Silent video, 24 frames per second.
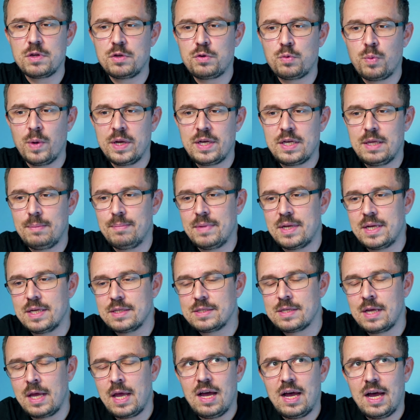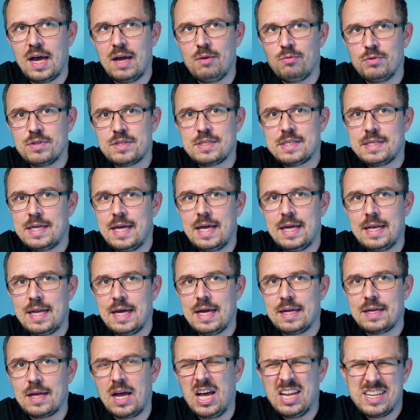20 minutes, I would say
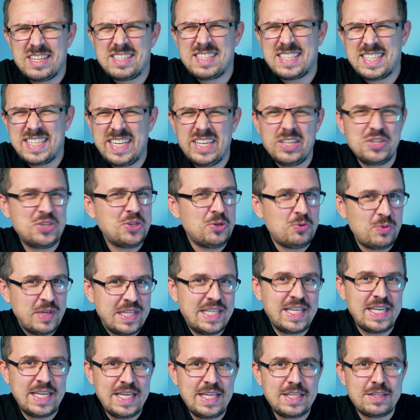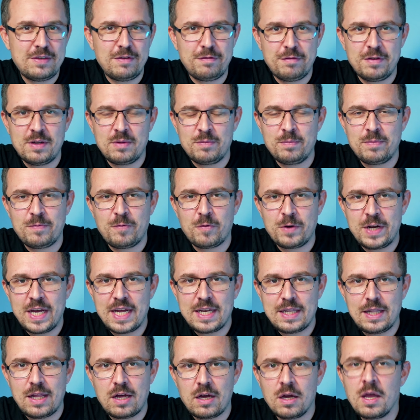that honestly, do you really need to film for
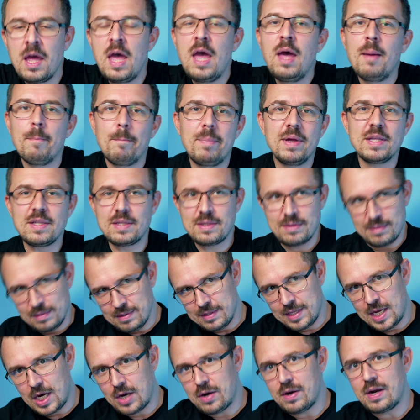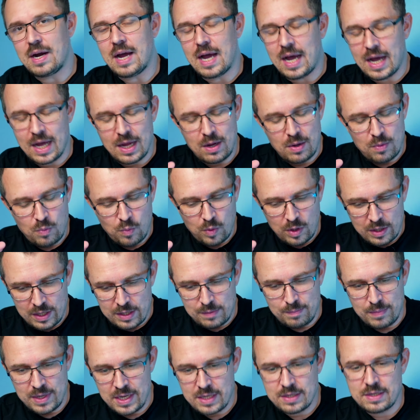that long? But there, I will
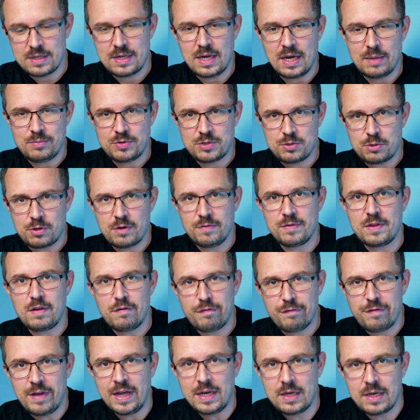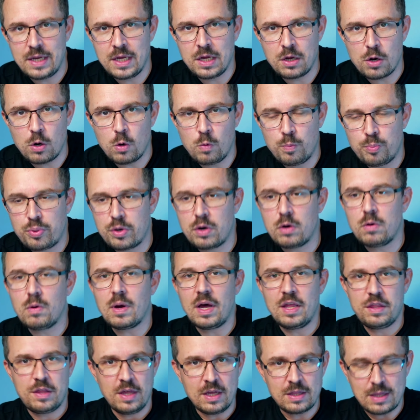admit that I'm sort of defending GoPro.
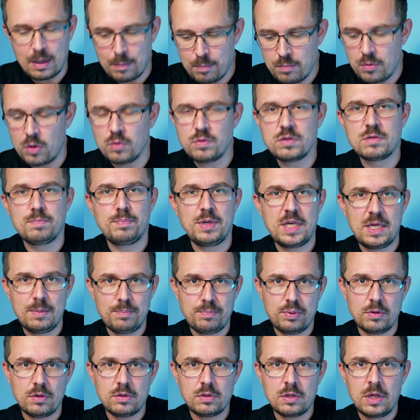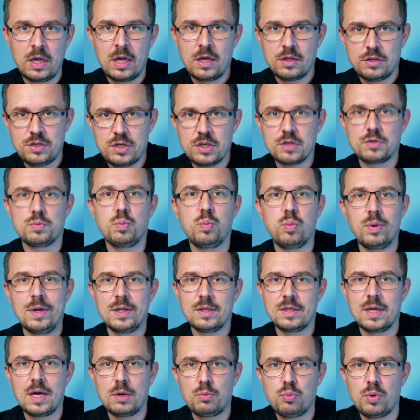I think that most people just will
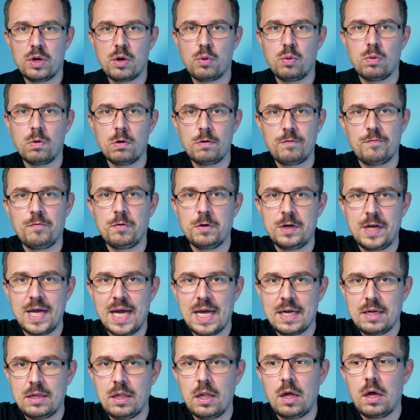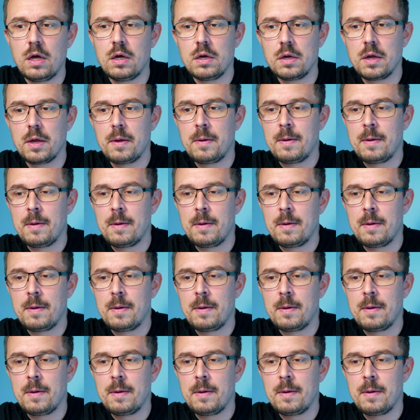not record for that long.